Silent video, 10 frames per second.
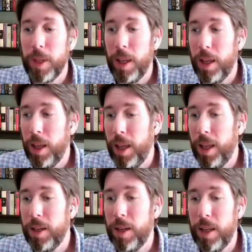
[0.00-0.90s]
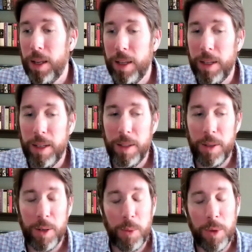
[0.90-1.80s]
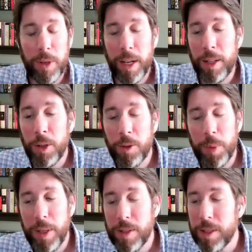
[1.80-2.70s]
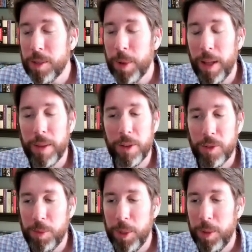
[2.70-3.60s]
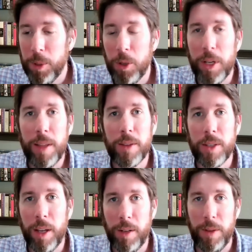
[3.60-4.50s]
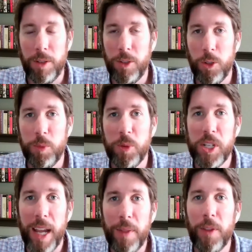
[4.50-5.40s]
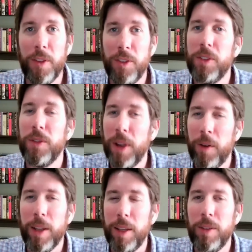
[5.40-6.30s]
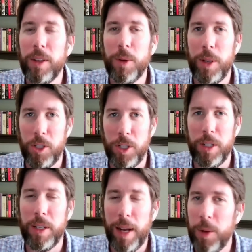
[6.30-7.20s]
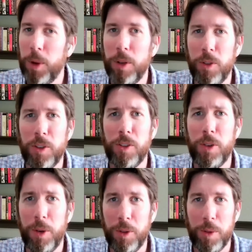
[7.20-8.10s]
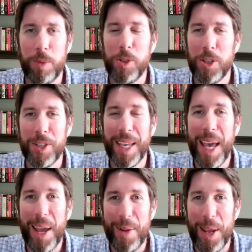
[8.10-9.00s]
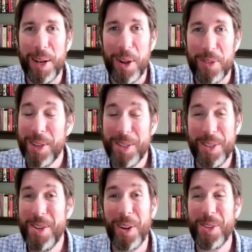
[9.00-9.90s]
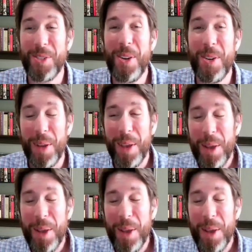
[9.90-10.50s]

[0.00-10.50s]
And we'll get a lot of pieces about this from people on either side of this who will pretend that this is a very easy question, that anyone who disagrees with them just doesn't care enough. That's just not true.